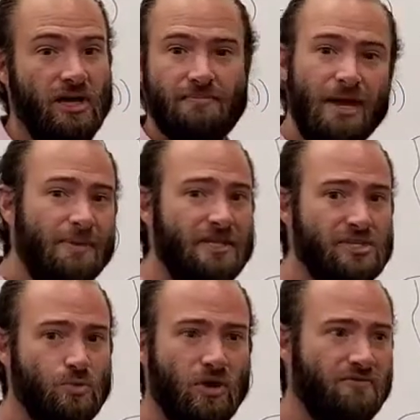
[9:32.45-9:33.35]
It maybe
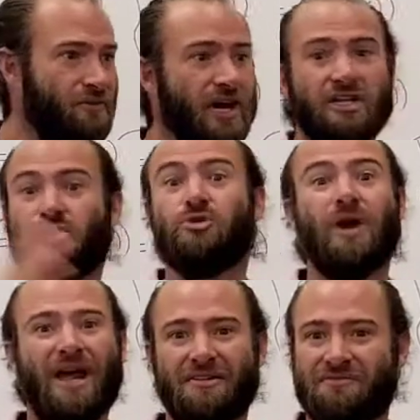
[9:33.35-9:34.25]
doesn't work for any two
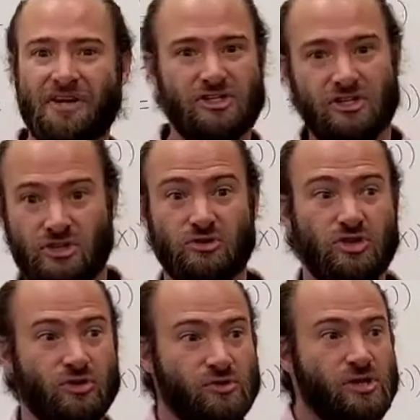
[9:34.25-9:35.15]
random functions you
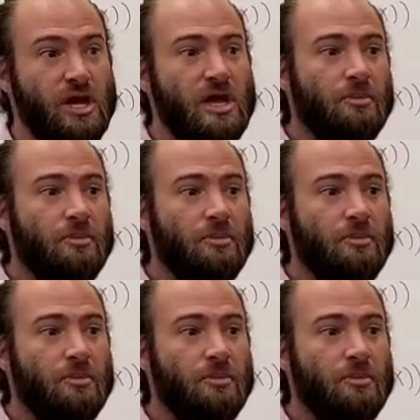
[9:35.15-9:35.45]
choose,